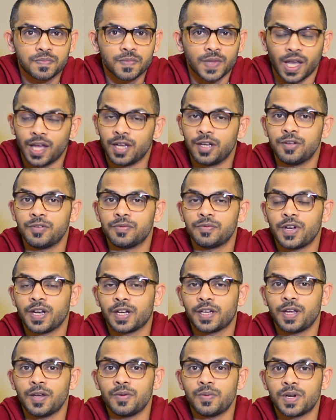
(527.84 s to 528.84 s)
And in
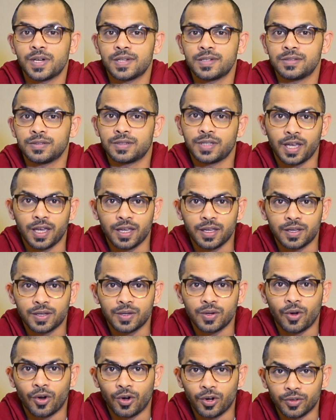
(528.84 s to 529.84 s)
fact, I wanted to thank
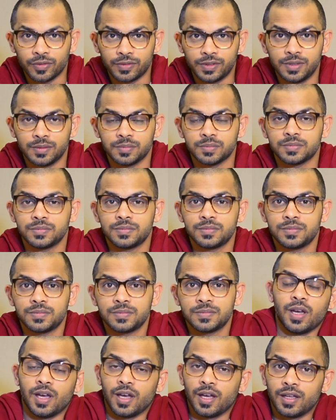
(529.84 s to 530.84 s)
all of them.
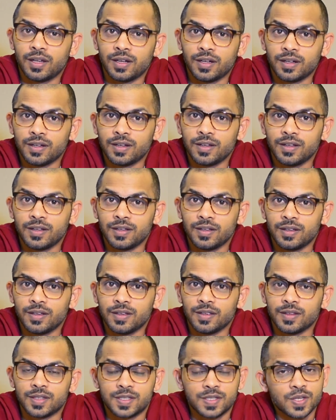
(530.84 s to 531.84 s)
And
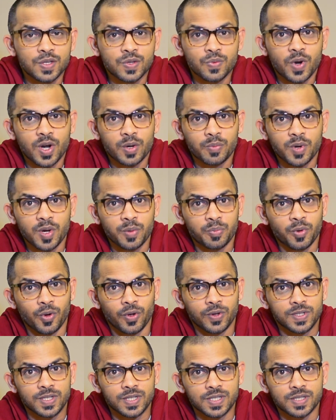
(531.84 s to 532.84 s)
this is what my
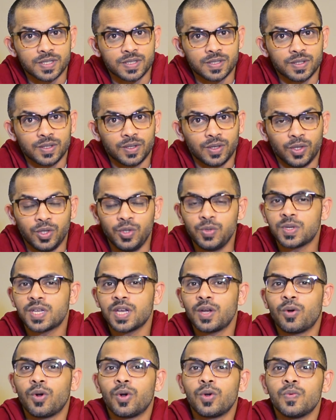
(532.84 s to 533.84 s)
point is. You
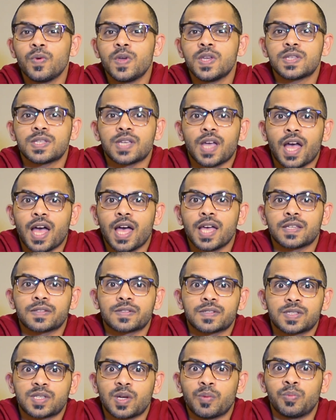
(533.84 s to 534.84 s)
can always
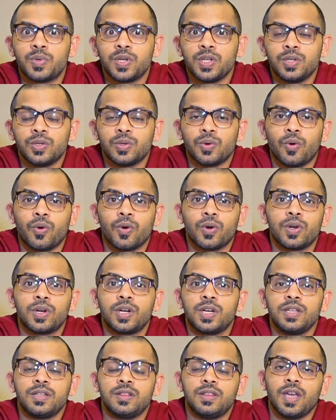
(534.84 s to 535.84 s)
ask somebody
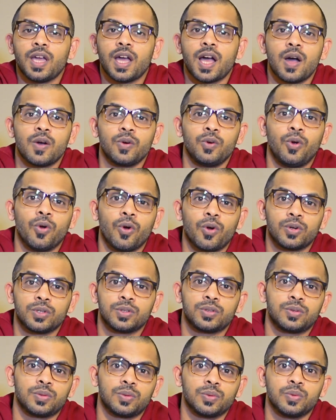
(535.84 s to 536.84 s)
already they have
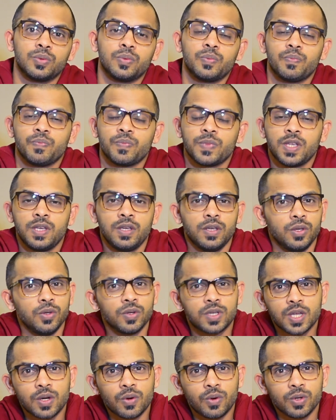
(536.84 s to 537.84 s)
gone through. You
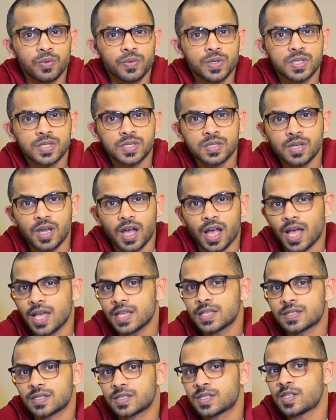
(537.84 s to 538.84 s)
can always
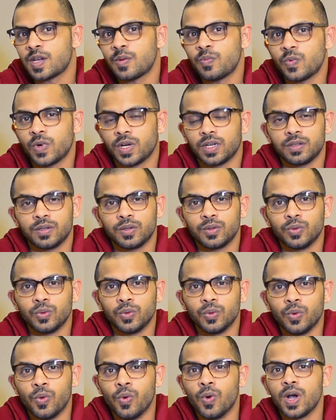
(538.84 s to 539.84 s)
ask someone
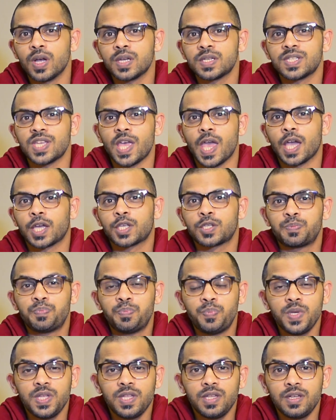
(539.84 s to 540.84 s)
who has
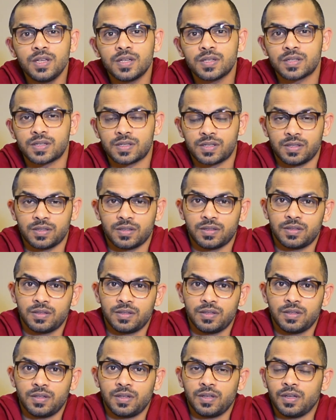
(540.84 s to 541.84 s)
experienced
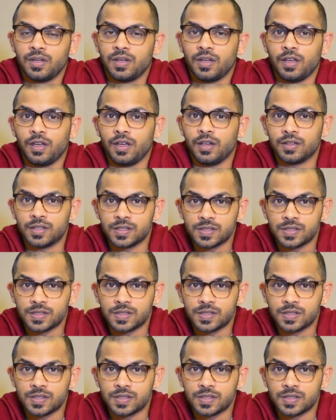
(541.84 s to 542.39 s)
in the